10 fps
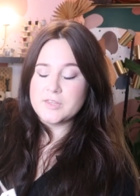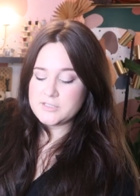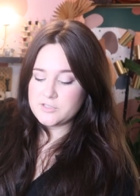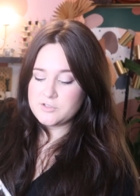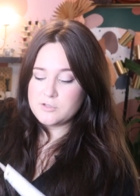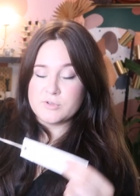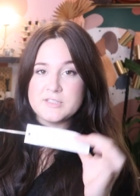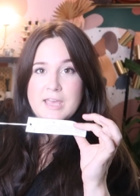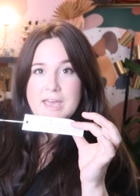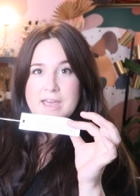This is new with
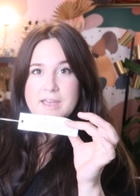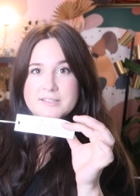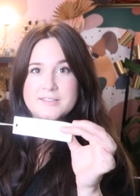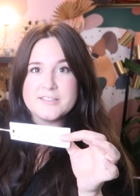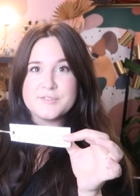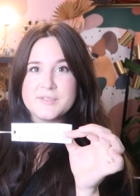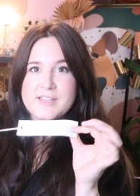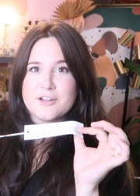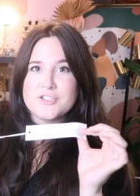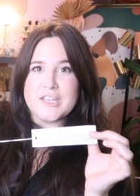tags. This was
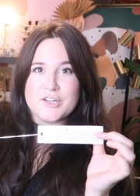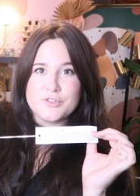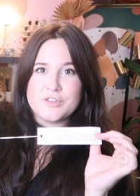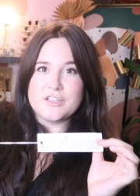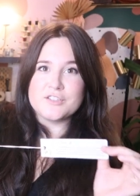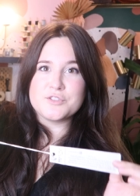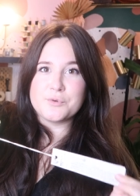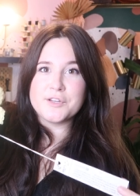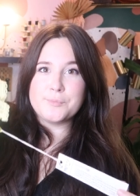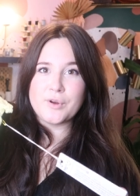actually under the
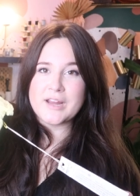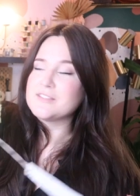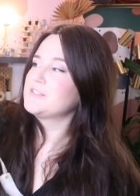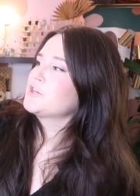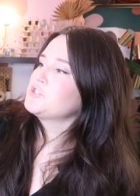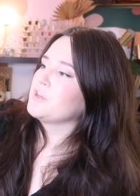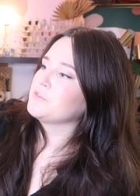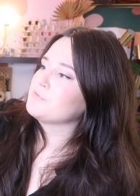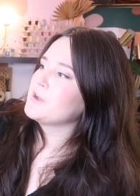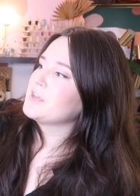assorted brands section
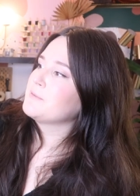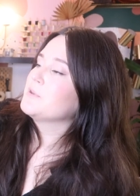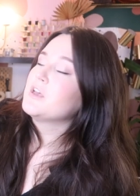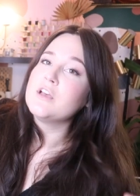on ThredUp,